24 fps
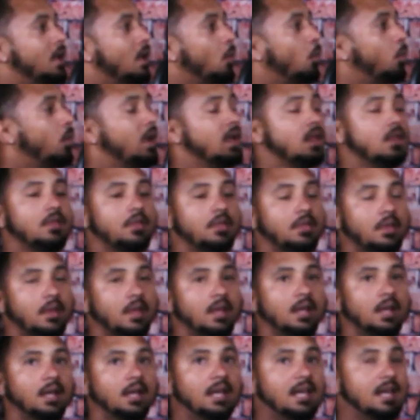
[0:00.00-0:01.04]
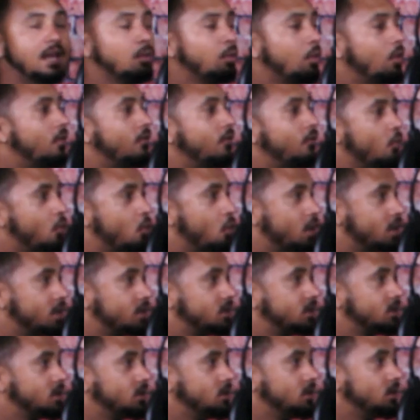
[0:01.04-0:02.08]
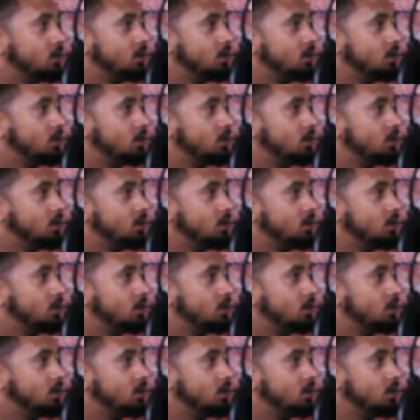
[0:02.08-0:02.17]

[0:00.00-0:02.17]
with equal force.